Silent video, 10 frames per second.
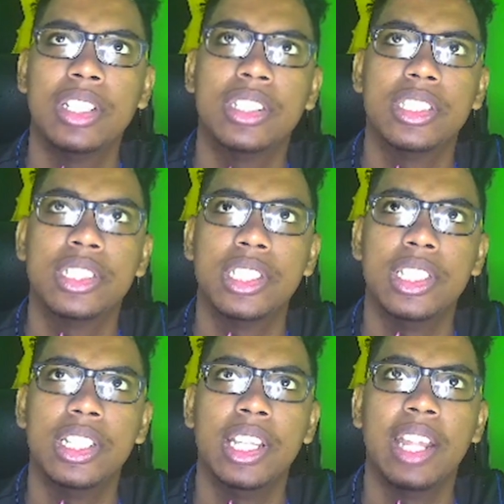to
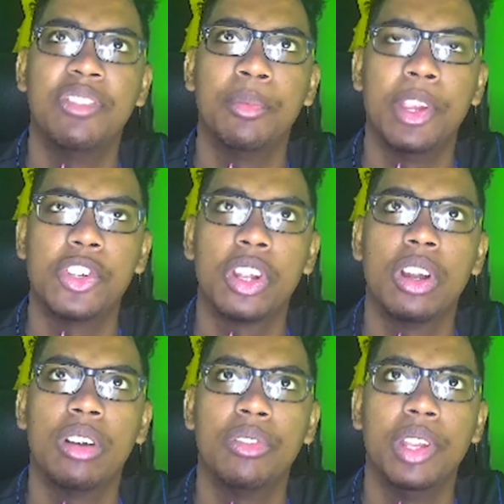see the information
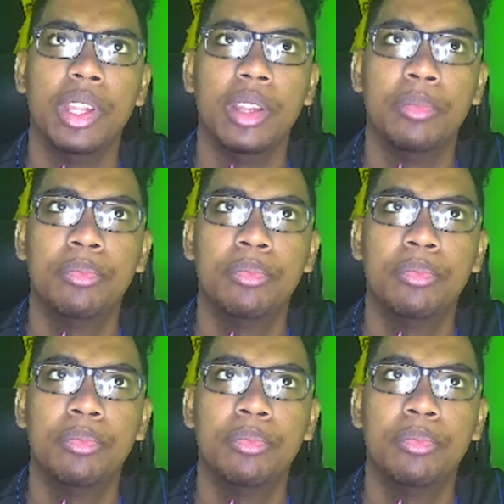of the